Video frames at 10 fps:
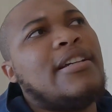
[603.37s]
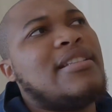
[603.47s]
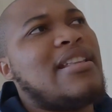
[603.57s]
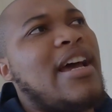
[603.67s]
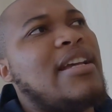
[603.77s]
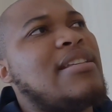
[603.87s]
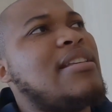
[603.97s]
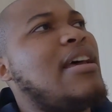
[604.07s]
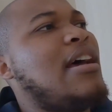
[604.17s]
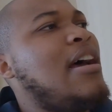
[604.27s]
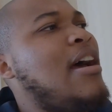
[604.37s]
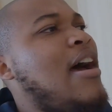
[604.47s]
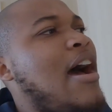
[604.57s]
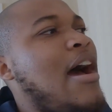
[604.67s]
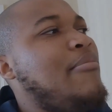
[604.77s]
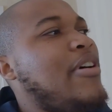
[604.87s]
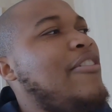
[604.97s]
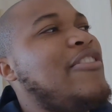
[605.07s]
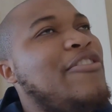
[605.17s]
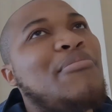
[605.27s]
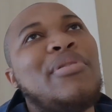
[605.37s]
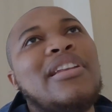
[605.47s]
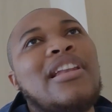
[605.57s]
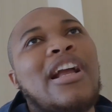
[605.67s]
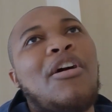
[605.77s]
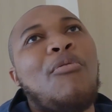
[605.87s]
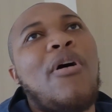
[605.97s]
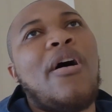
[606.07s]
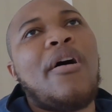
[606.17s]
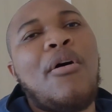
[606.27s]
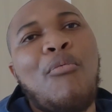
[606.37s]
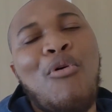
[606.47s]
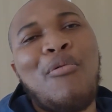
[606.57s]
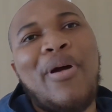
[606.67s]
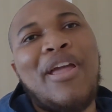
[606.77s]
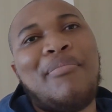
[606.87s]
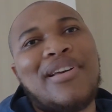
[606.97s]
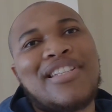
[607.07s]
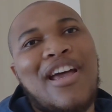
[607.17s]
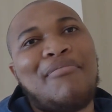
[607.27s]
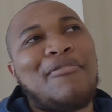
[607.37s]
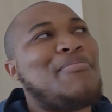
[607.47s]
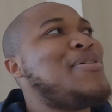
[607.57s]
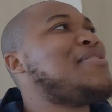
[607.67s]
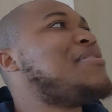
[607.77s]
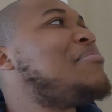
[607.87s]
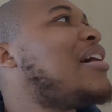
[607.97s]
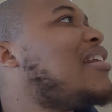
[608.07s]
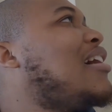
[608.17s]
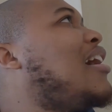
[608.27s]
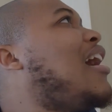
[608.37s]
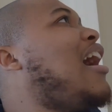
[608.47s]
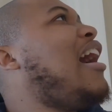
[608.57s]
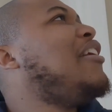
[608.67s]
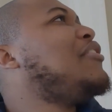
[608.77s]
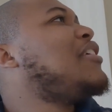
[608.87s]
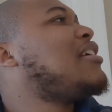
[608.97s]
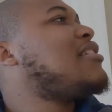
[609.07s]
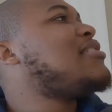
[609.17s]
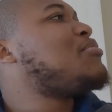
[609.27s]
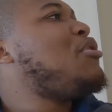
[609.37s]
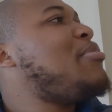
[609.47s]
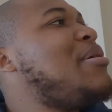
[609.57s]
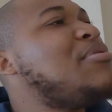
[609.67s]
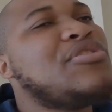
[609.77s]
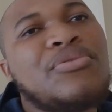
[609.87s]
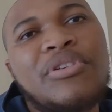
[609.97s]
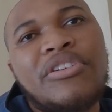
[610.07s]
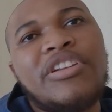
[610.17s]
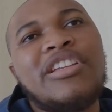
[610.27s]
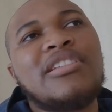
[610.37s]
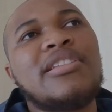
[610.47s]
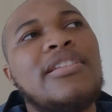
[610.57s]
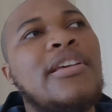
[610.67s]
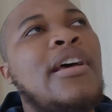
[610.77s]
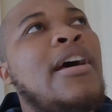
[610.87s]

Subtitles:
It's nice. I've never been like a wallpaper type of person, but I don't think this wallpaper is too egregious.